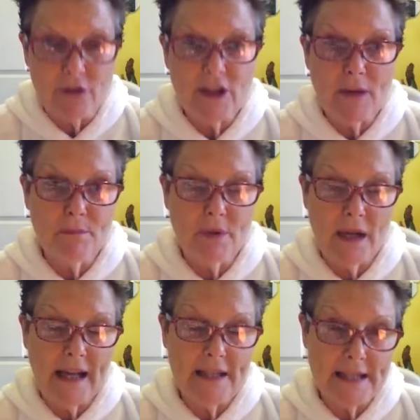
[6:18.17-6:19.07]

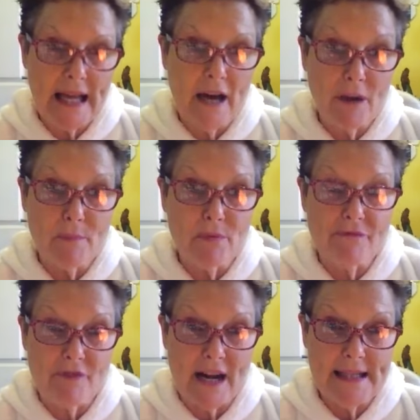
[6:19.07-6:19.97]
number of
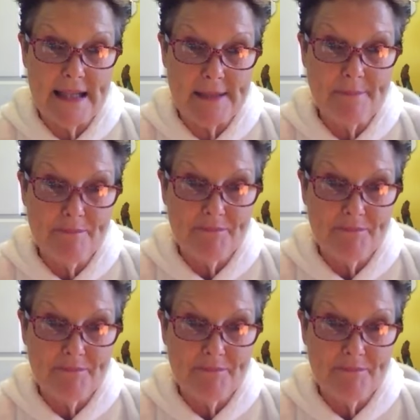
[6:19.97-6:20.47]
friends.